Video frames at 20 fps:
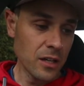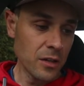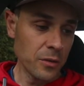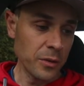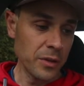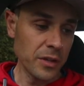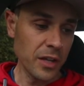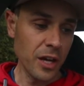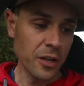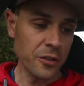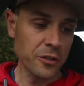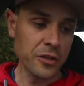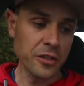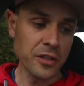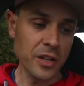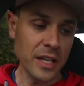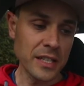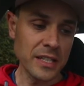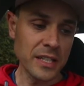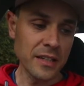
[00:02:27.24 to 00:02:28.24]
with
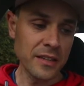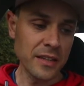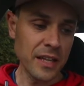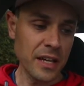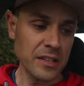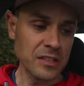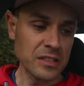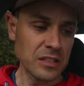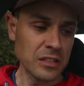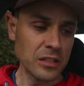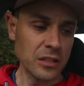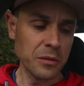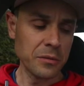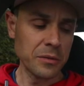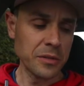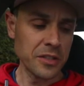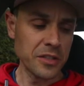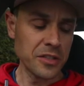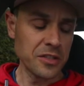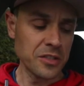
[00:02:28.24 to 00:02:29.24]
119,000
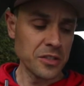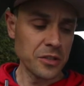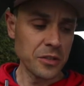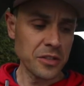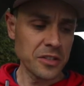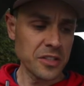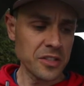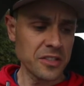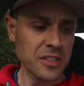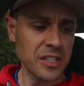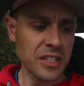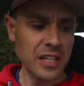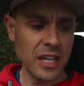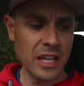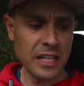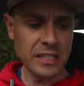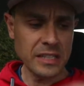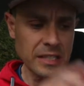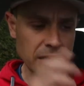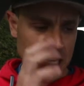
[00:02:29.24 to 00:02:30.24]
kilometers. USS
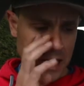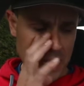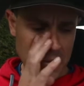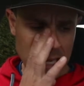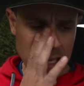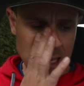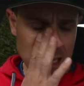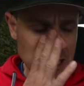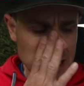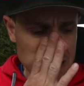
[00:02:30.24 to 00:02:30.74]
Niigata, I